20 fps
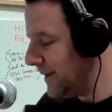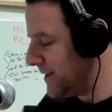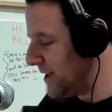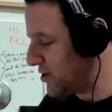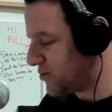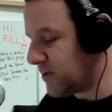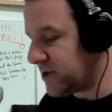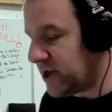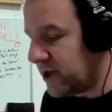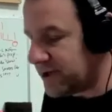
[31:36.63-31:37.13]

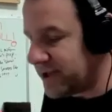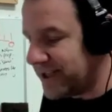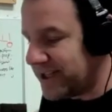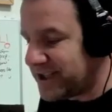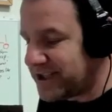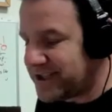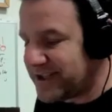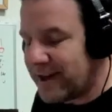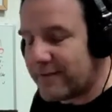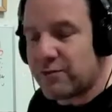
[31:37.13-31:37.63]
this resulted
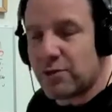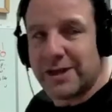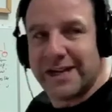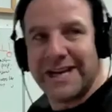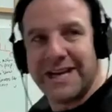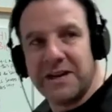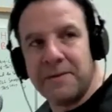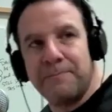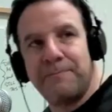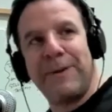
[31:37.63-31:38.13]
in several
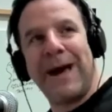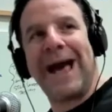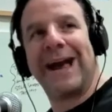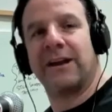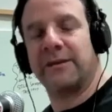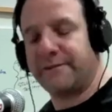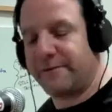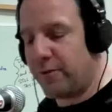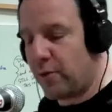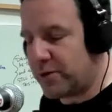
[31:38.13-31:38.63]
heated
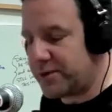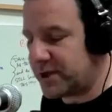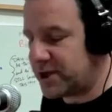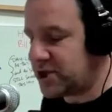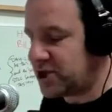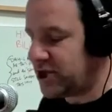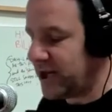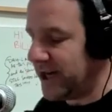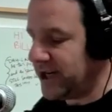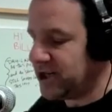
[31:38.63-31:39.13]
back-and-forth
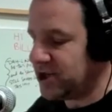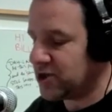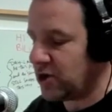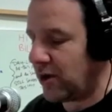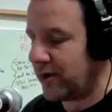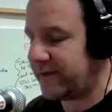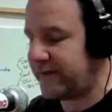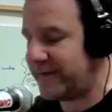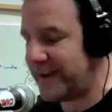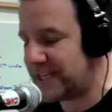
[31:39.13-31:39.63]
exchanges
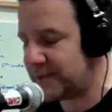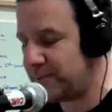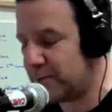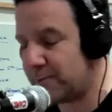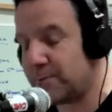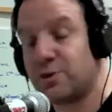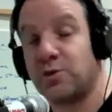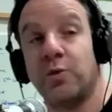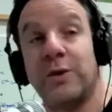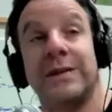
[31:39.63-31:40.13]
on
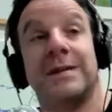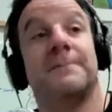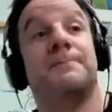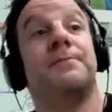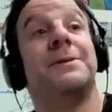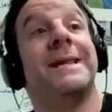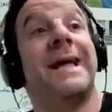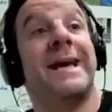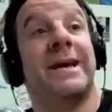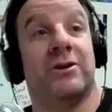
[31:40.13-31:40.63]
Facebook between the
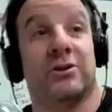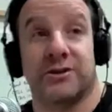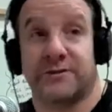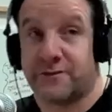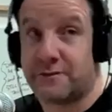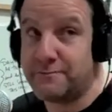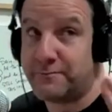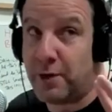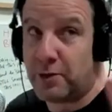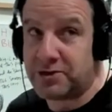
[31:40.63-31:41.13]

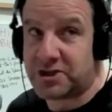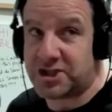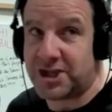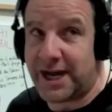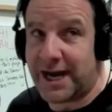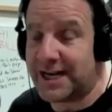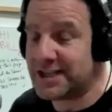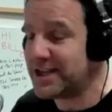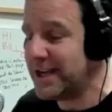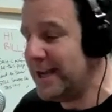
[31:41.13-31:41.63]
players from both
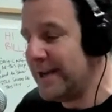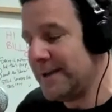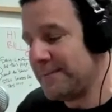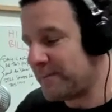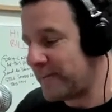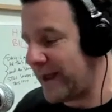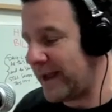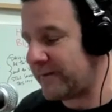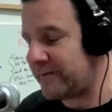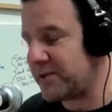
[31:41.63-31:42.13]
sides.
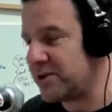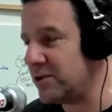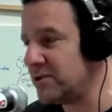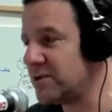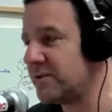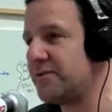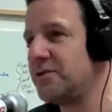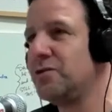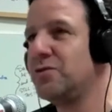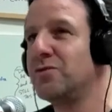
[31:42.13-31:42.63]
And for
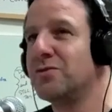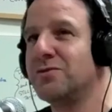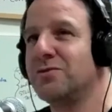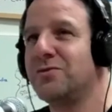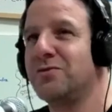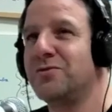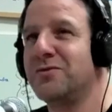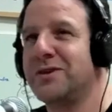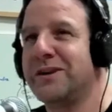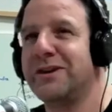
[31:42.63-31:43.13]
those of you
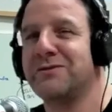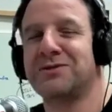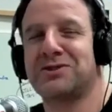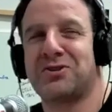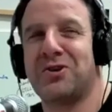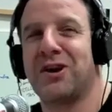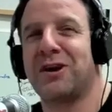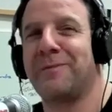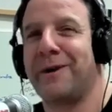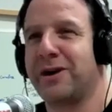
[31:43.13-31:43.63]
who, who hear
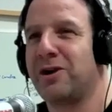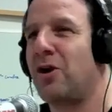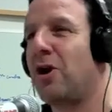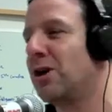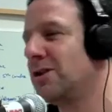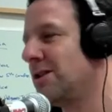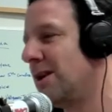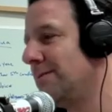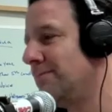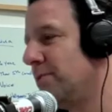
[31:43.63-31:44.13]
us talk about
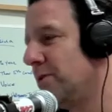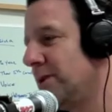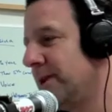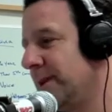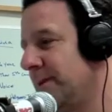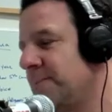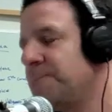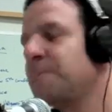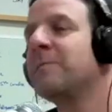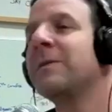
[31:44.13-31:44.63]
online
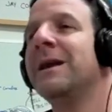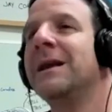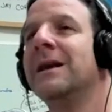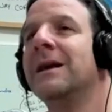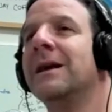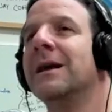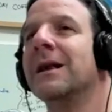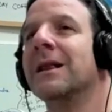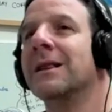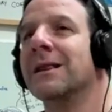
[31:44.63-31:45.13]
bullying,
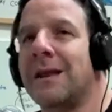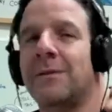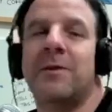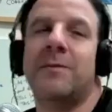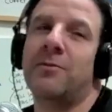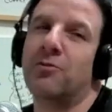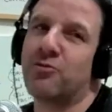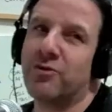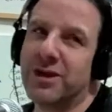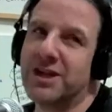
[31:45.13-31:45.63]
let
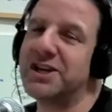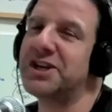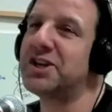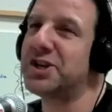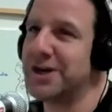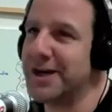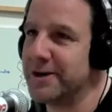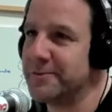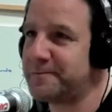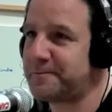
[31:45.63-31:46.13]
me be really
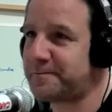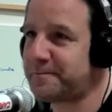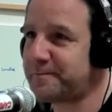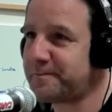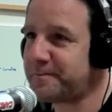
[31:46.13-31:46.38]
clear.